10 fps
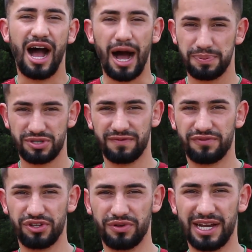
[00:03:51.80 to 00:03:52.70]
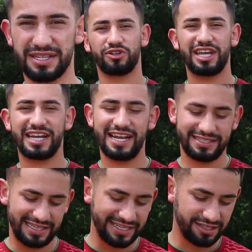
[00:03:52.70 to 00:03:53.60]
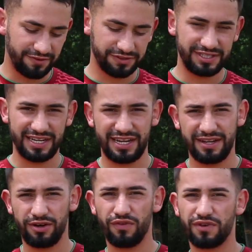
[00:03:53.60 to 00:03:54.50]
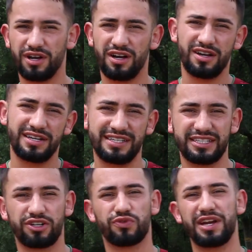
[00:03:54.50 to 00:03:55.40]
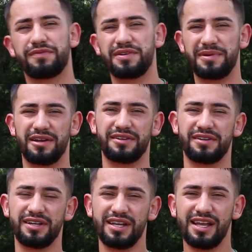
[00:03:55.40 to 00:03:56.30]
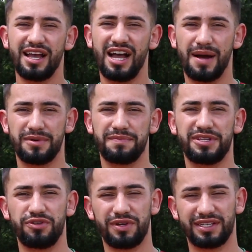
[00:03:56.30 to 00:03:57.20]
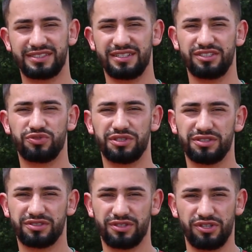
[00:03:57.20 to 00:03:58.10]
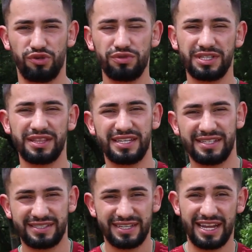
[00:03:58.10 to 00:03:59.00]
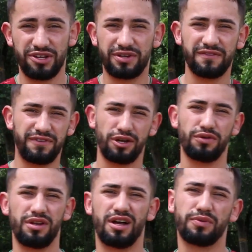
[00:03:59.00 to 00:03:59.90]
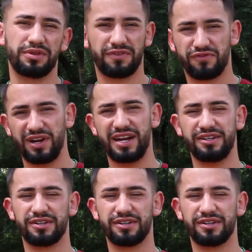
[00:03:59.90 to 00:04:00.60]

option for you guys. Okay, guys, and that's all for today. Overall, it is a great rebounder. I'm gonna be doing a ton of drills using this, and you can follow along with a friend